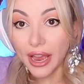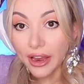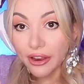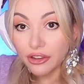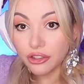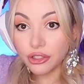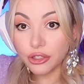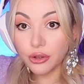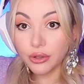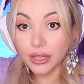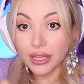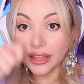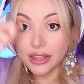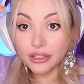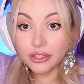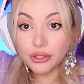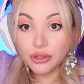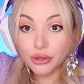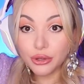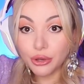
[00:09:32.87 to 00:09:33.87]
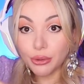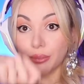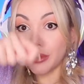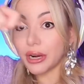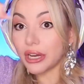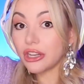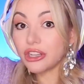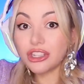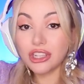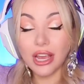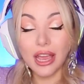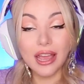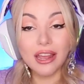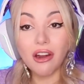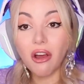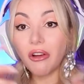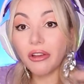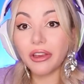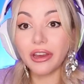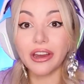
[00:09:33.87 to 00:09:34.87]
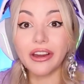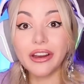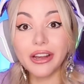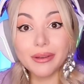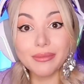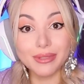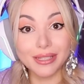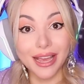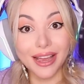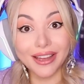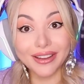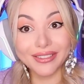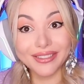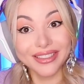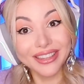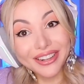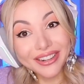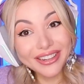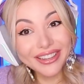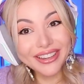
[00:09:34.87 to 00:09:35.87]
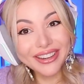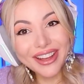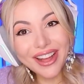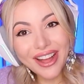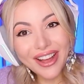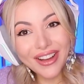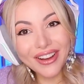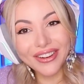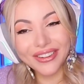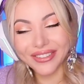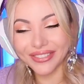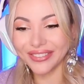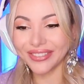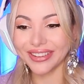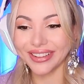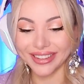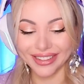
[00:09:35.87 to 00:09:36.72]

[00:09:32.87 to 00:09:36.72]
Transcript: and you just go like this through your brush and all your hair comes out. There you go.